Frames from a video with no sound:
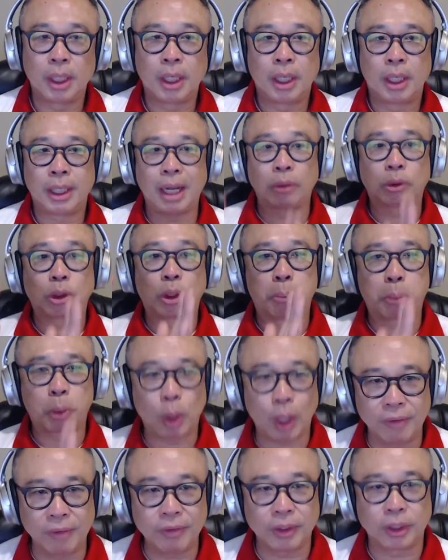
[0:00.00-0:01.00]
Now the
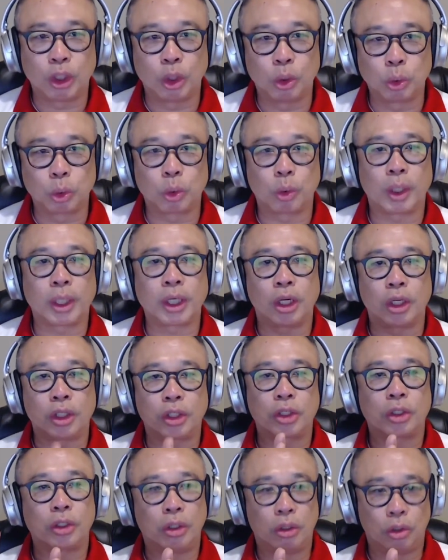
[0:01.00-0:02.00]
private tutoring
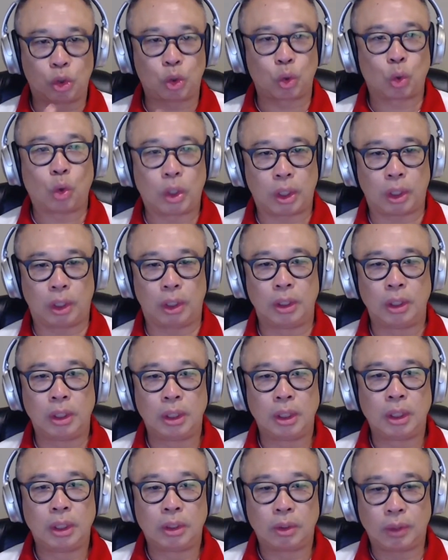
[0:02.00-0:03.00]
is shorter,
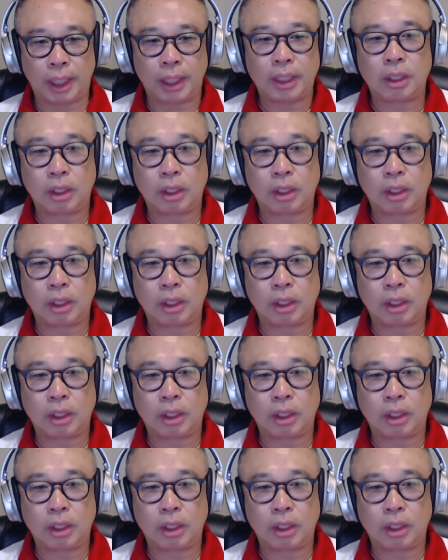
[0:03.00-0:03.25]
right?